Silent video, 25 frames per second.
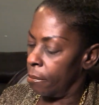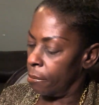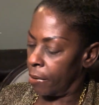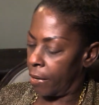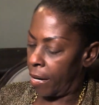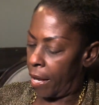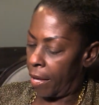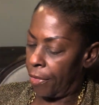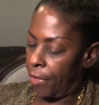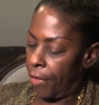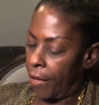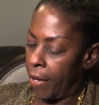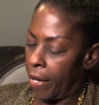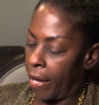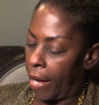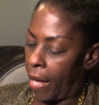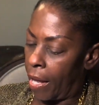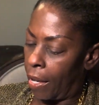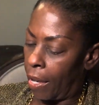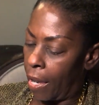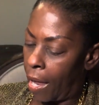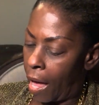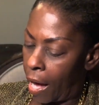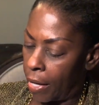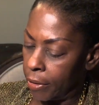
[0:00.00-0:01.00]
but I think I
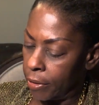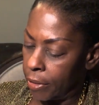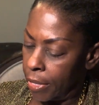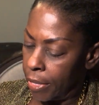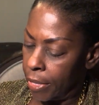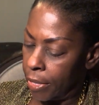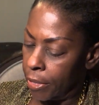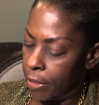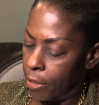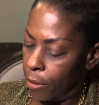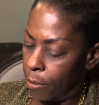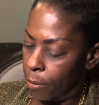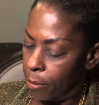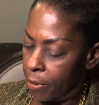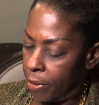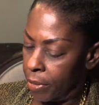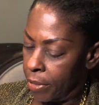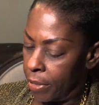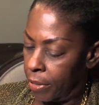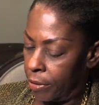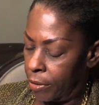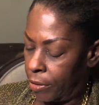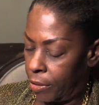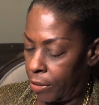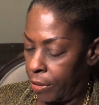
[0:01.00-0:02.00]
locked it into
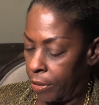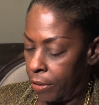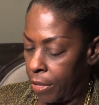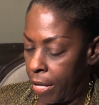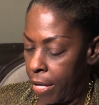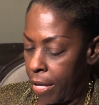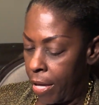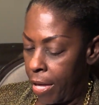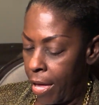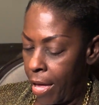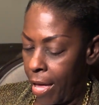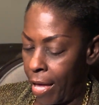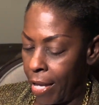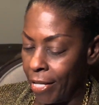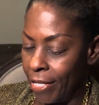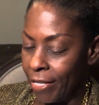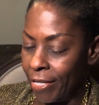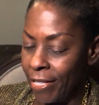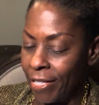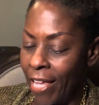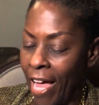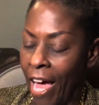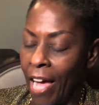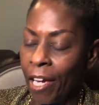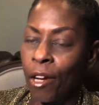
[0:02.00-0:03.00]
position and it's
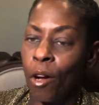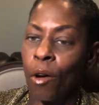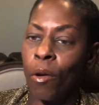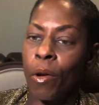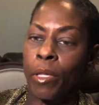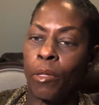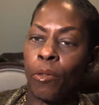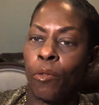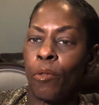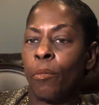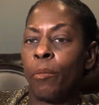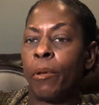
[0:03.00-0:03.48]
not going through.